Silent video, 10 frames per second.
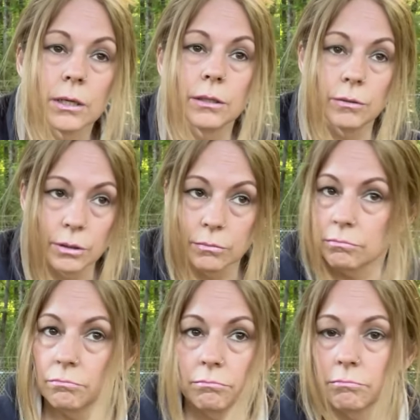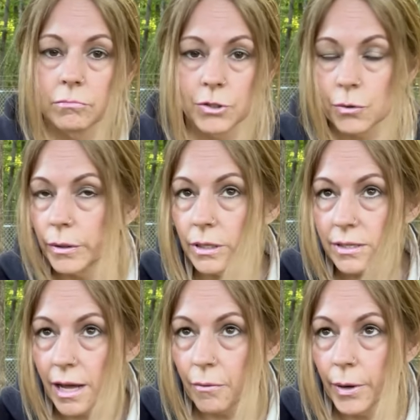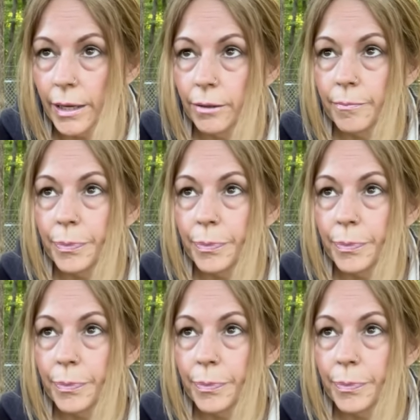You can join us that way.